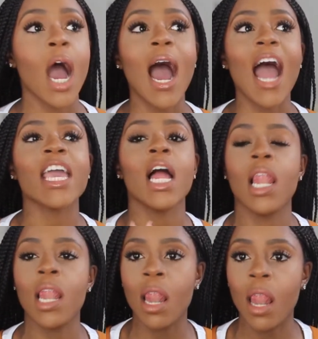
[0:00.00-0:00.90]
I
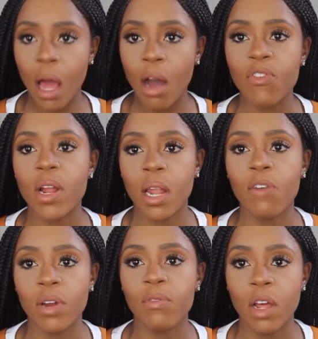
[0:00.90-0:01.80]
love,
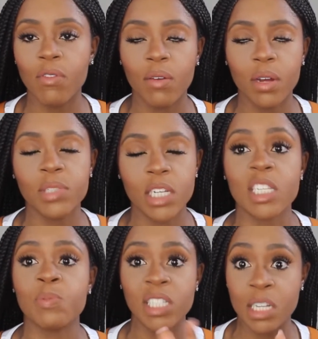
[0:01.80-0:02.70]
love, love, love, love, love chips,
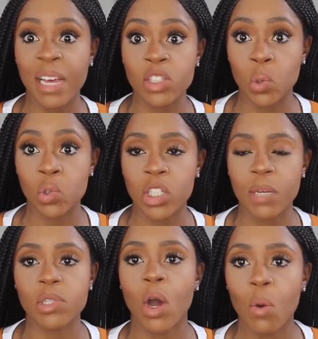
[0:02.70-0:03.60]
especially McDonald's
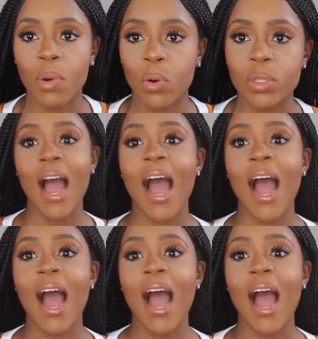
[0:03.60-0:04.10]
chips. Oh my God.